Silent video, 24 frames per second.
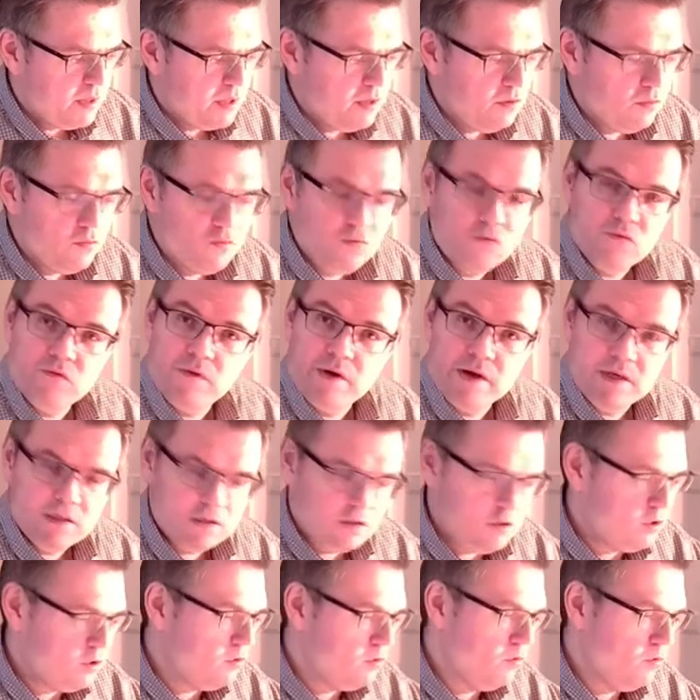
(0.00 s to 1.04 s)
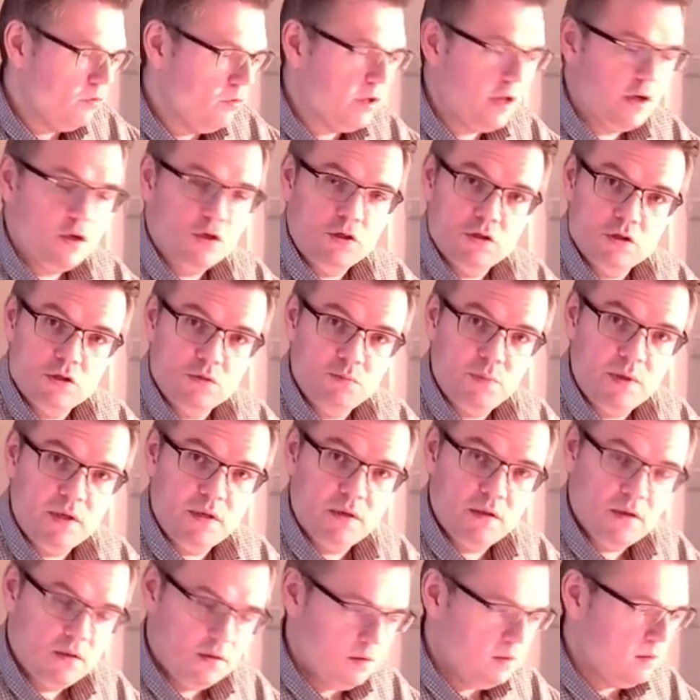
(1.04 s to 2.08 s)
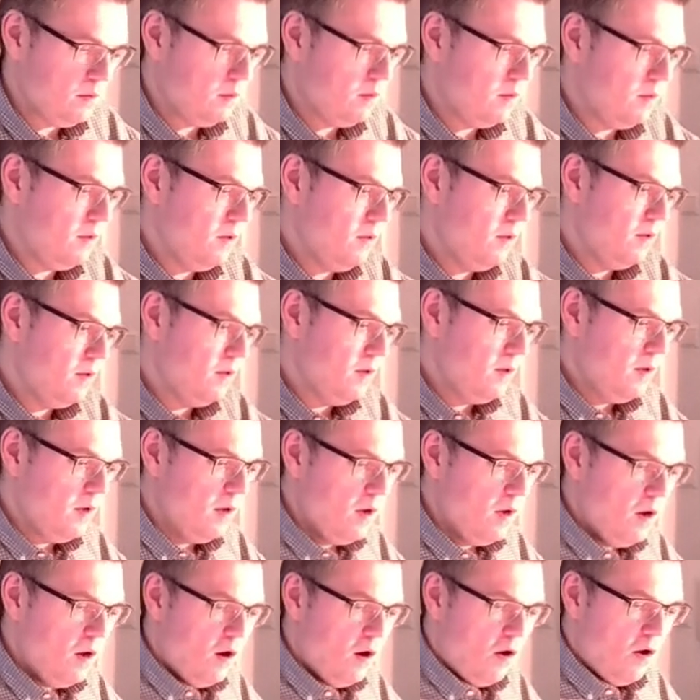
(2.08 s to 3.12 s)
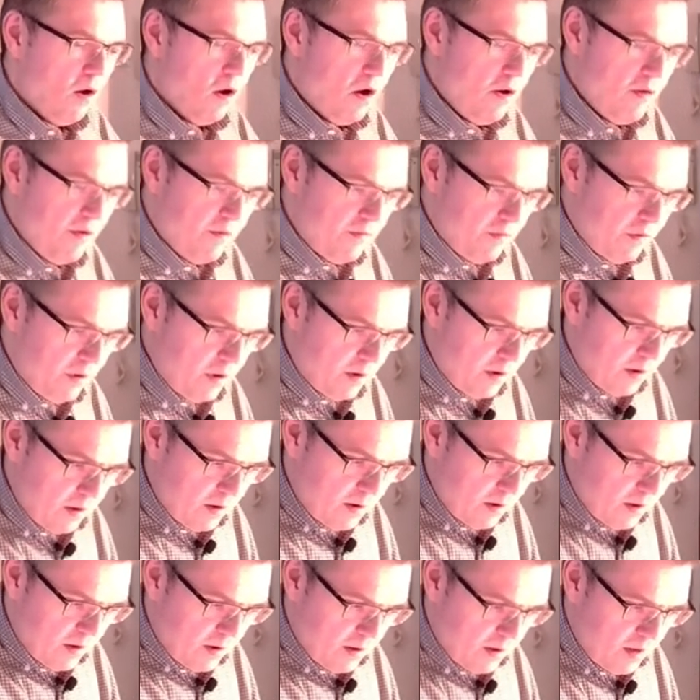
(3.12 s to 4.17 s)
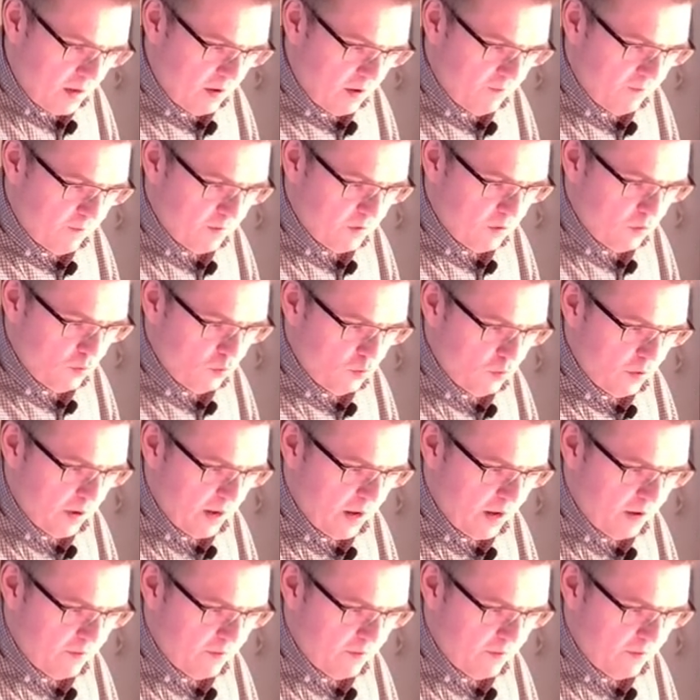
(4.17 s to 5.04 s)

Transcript: onto rotation speed. Yeah. However, if we do have